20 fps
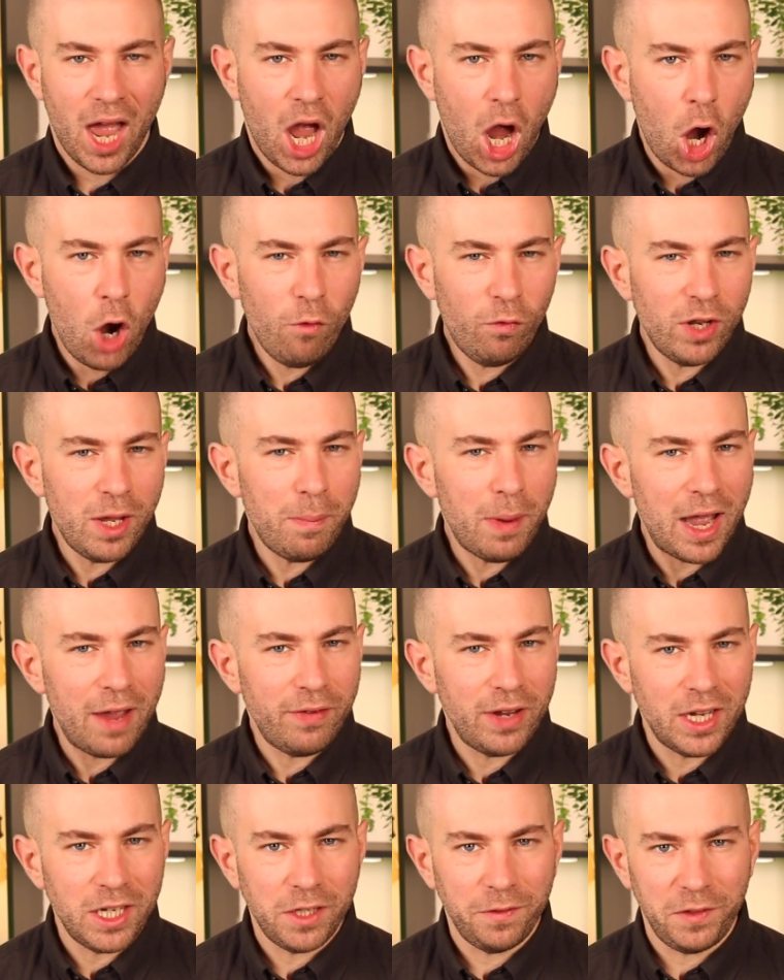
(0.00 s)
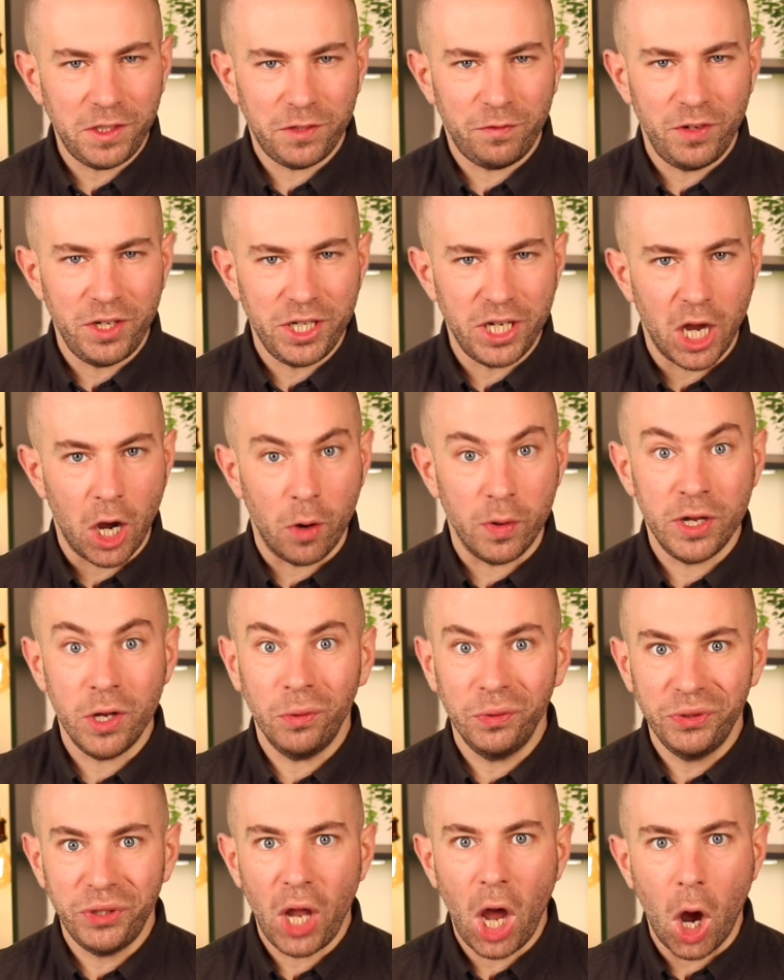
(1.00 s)
Hopefully by the end of this video,
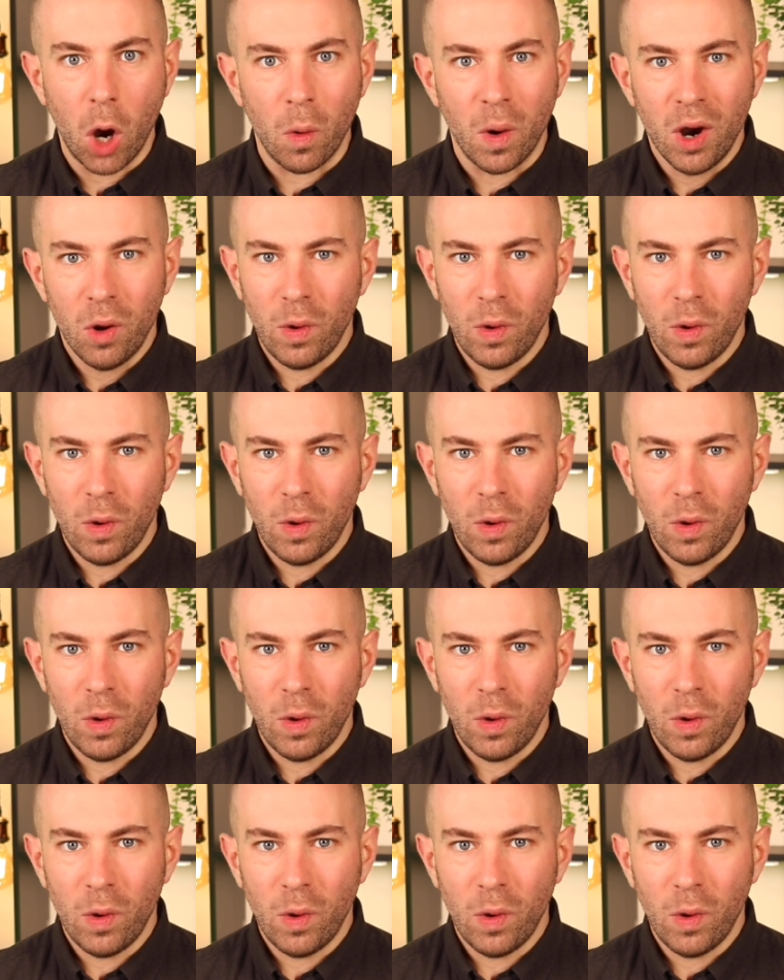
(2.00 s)
you'll know